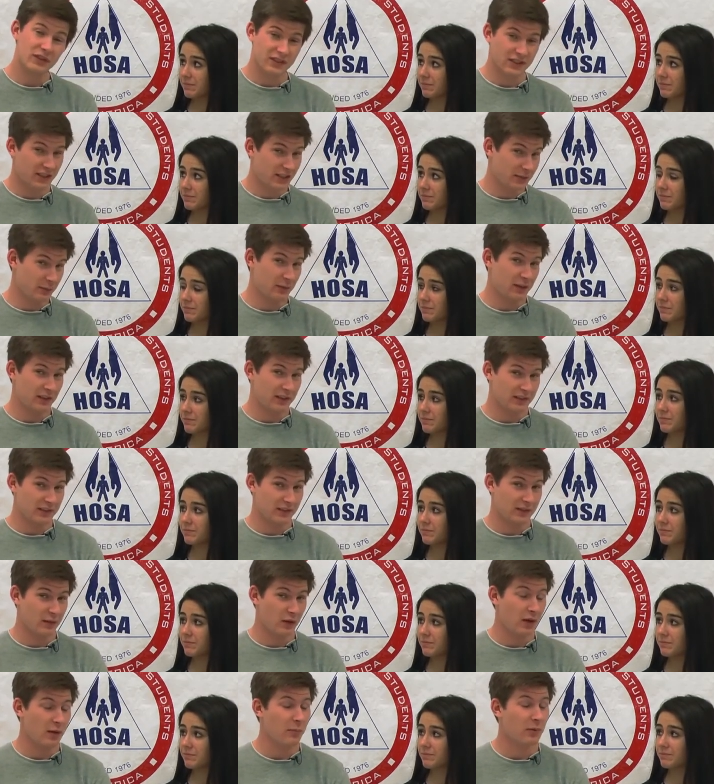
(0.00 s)
Speaker 1: to six minutes
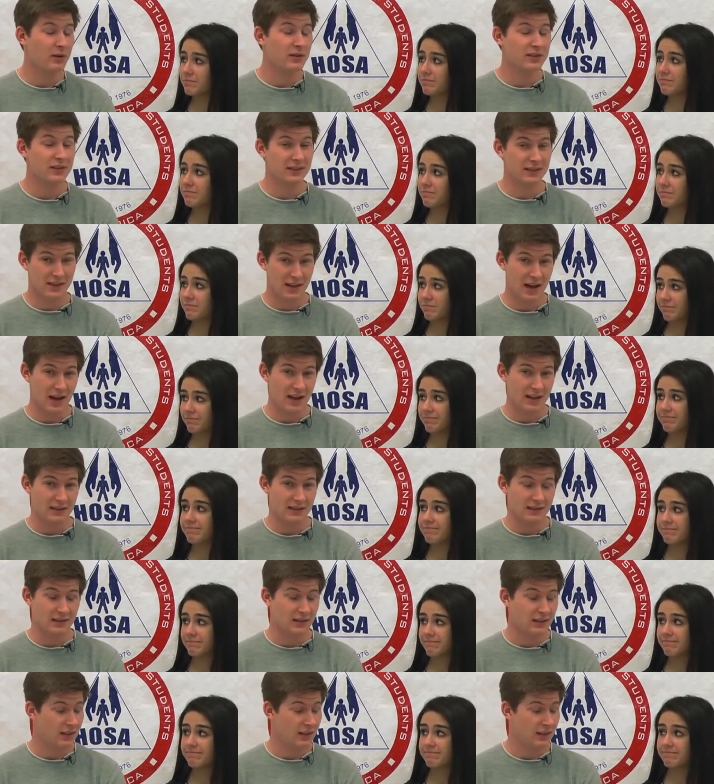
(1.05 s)
until that person dies.